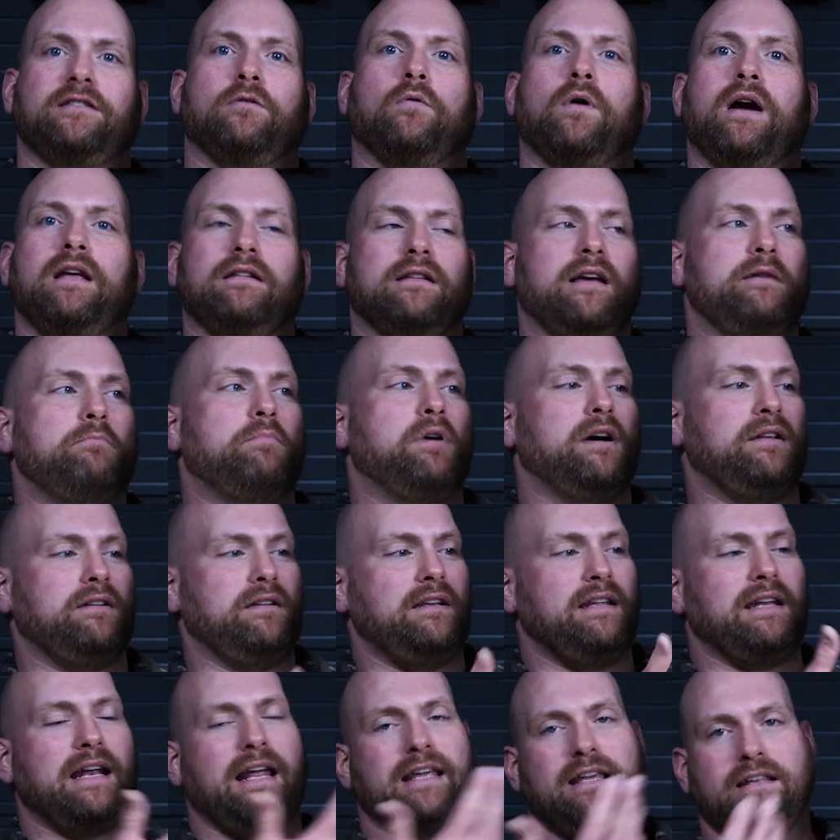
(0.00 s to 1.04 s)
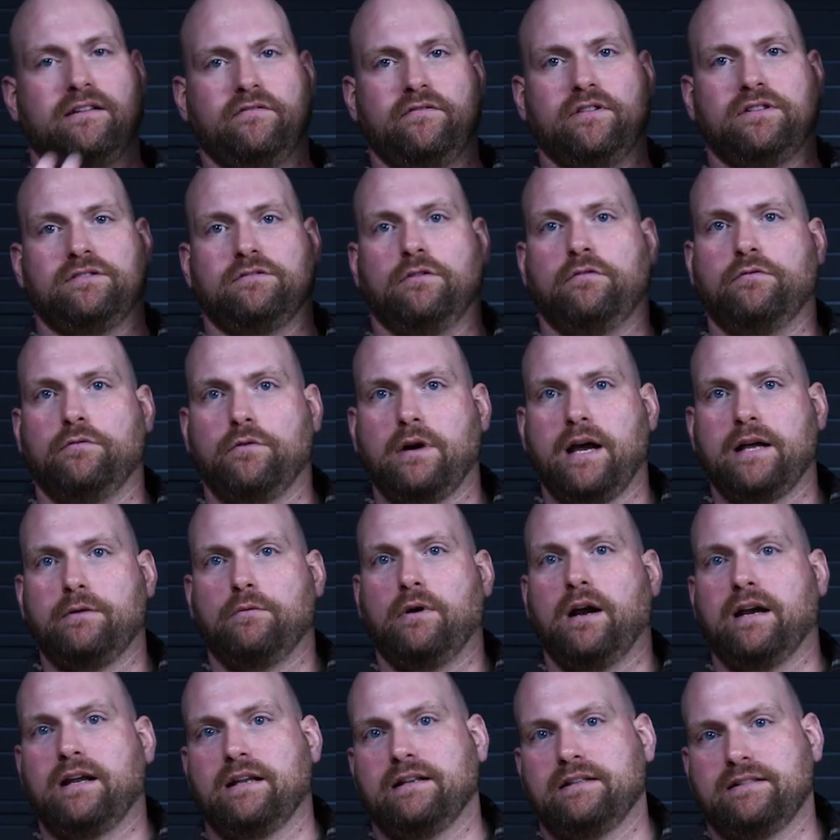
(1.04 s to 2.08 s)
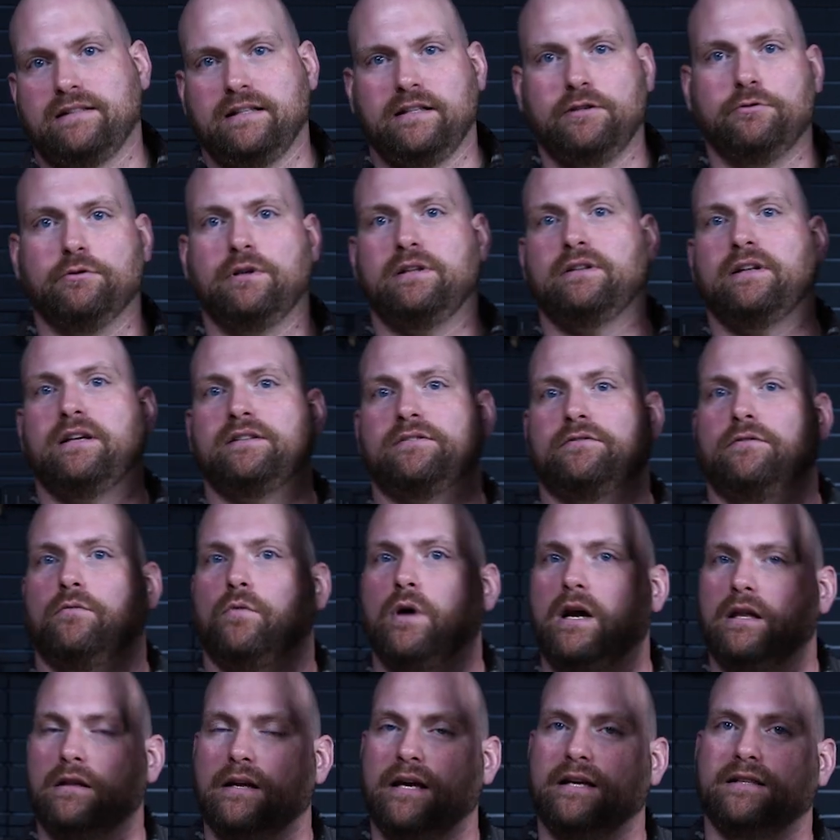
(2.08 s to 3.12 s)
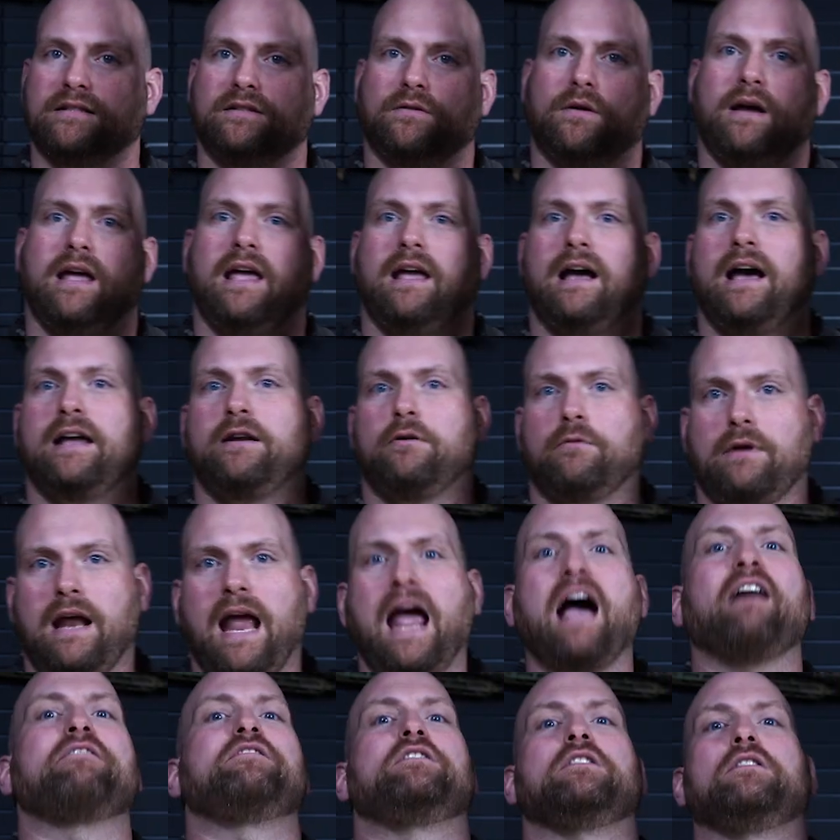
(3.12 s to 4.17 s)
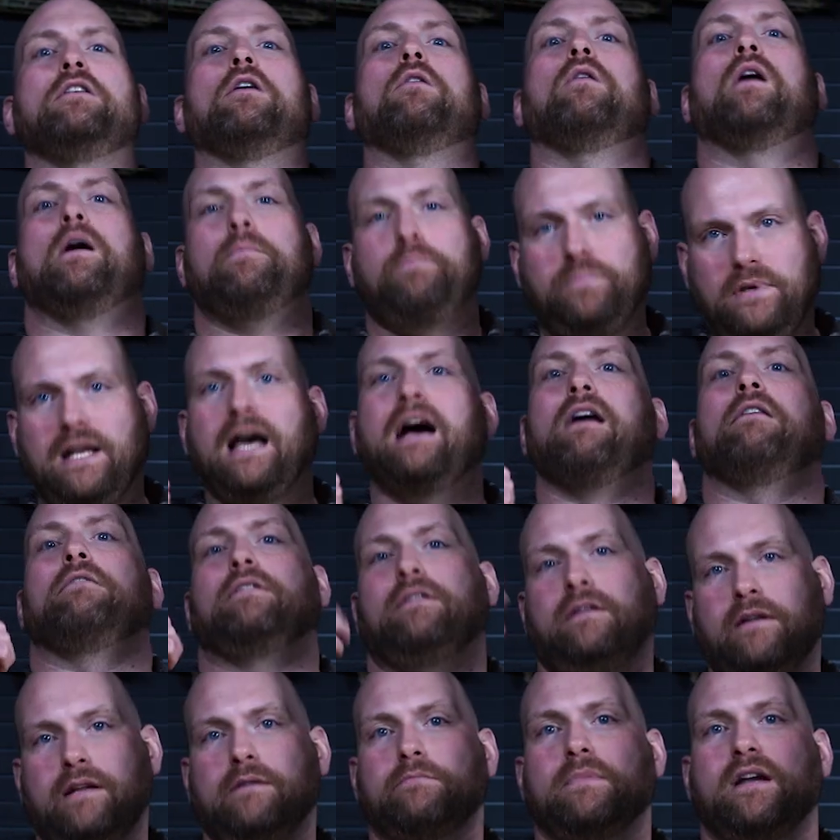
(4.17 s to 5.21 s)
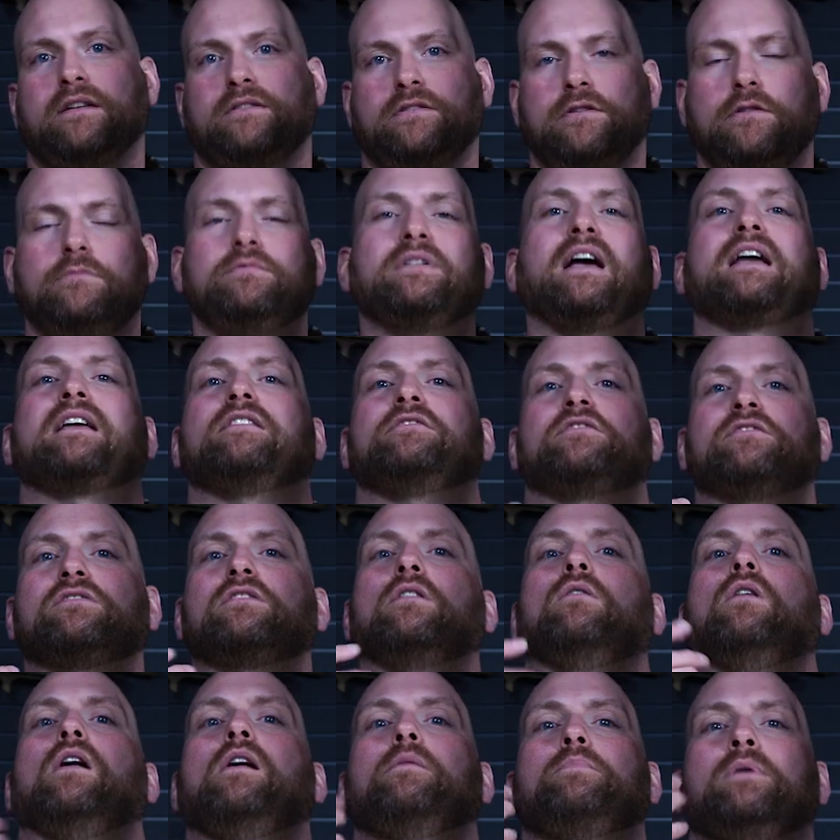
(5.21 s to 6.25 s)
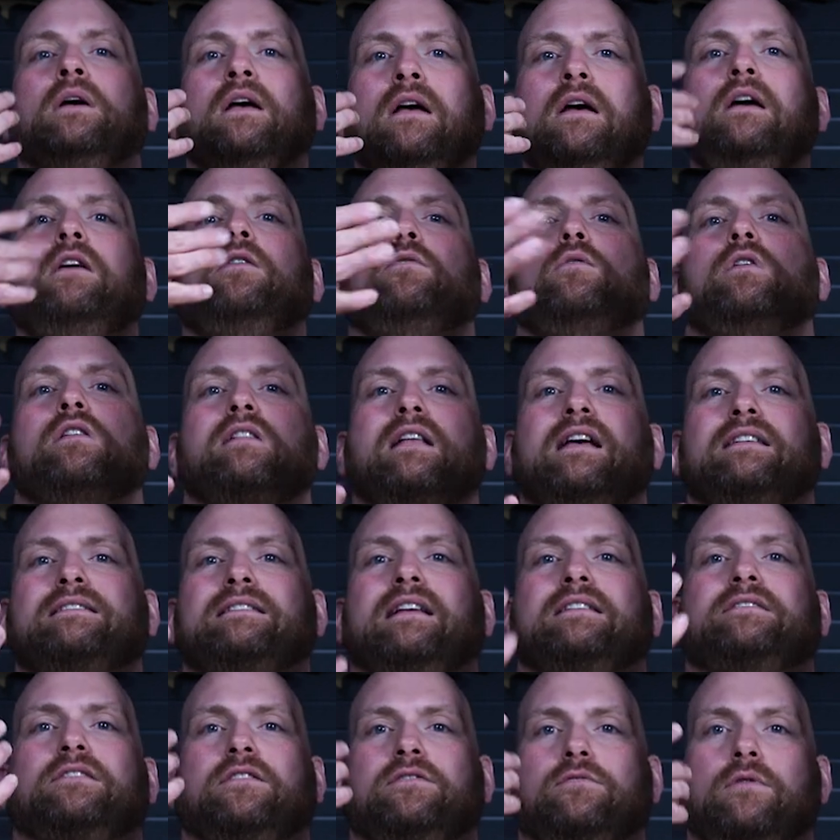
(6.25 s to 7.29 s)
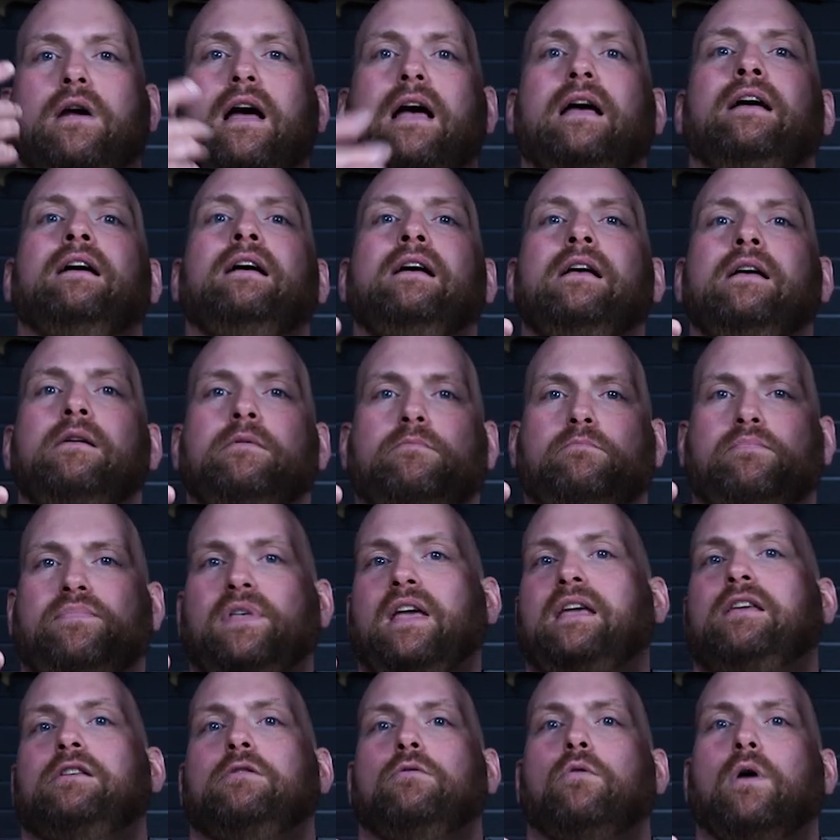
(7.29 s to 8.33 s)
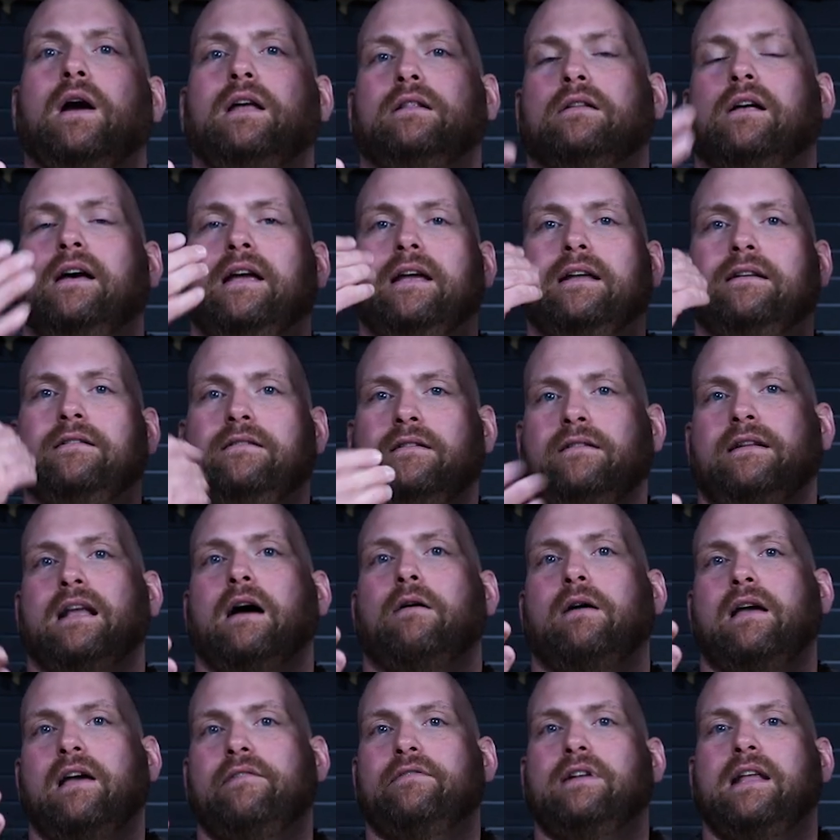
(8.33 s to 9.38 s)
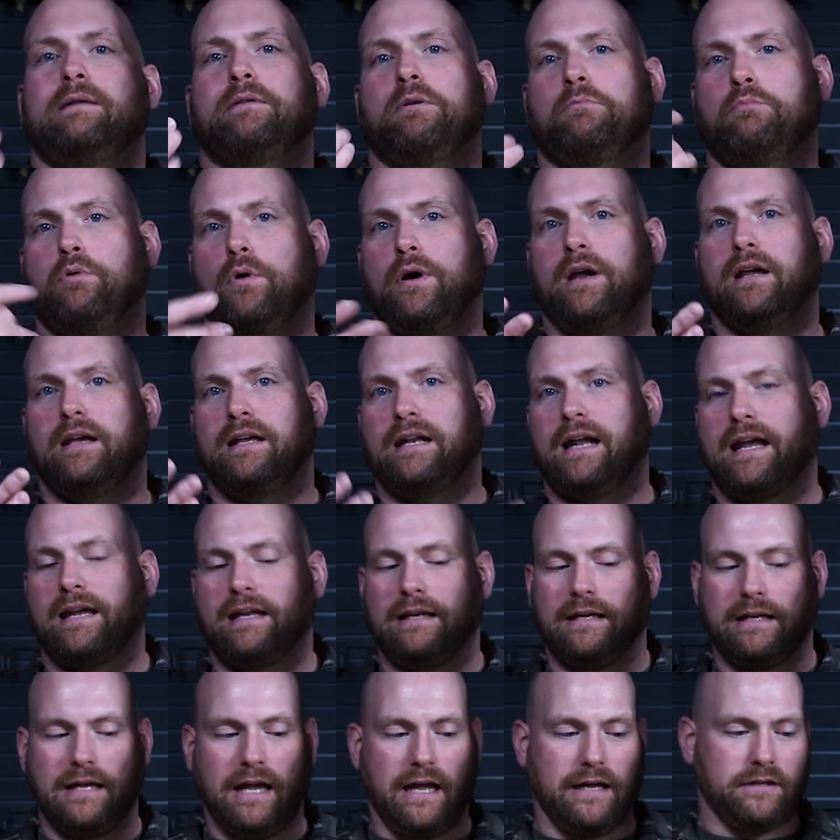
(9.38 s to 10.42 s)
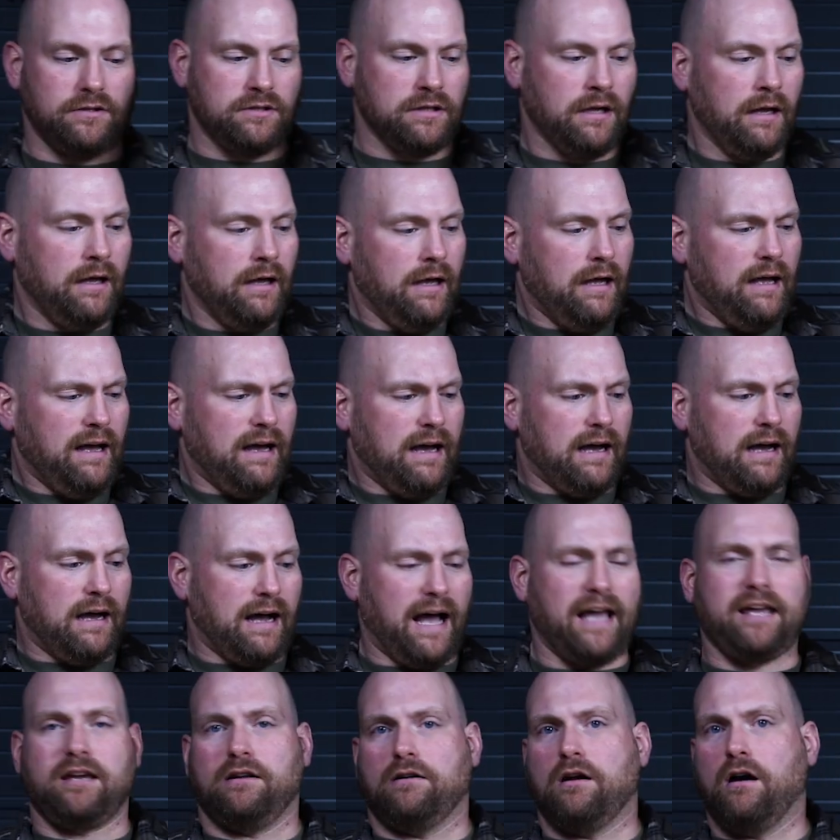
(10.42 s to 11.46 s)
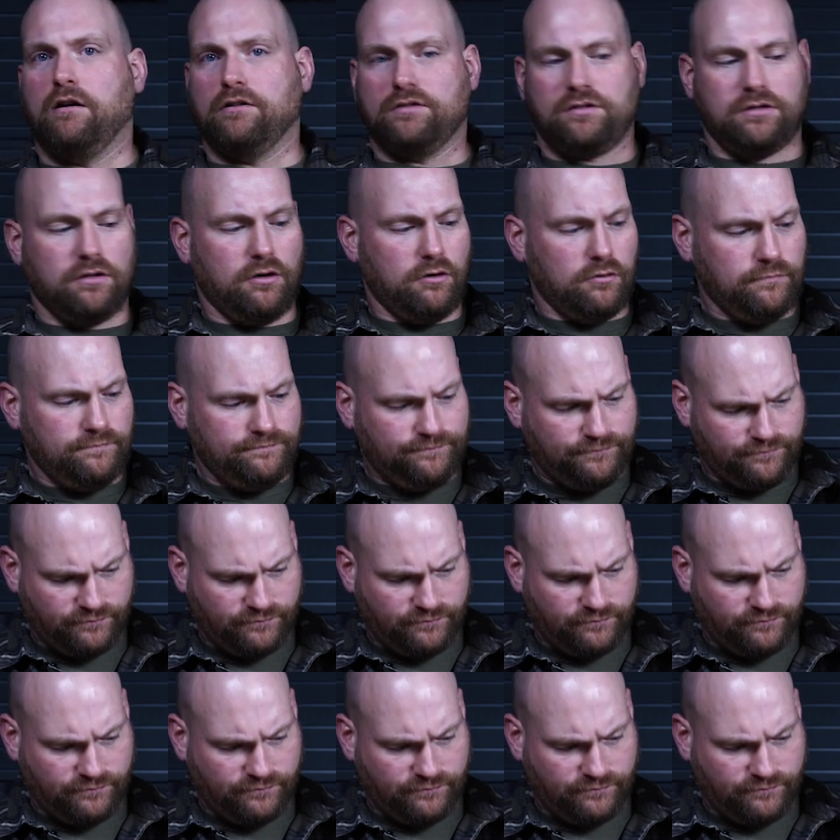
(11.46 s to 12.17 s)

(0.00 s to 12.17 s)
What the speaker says: the white light button and I get a Vis Override where I can see green laser and white light, so I don't have to go up, down in my tubes. I can just go up, realize that's a threat, thank you white light, now I have an aiming point and I can engage. I can also